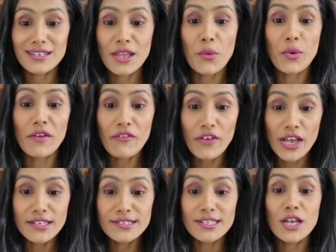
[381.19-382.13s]

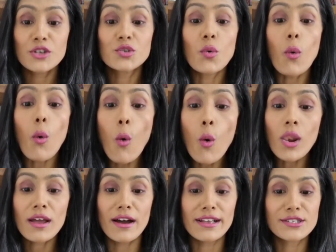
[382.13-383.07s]
refers to all
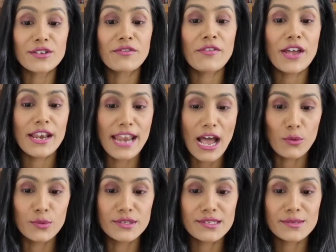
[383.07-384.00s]
kinds of
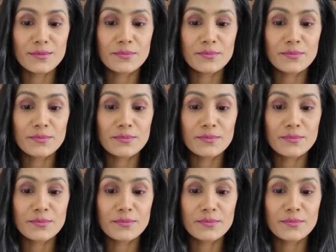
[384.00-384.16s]
nouns.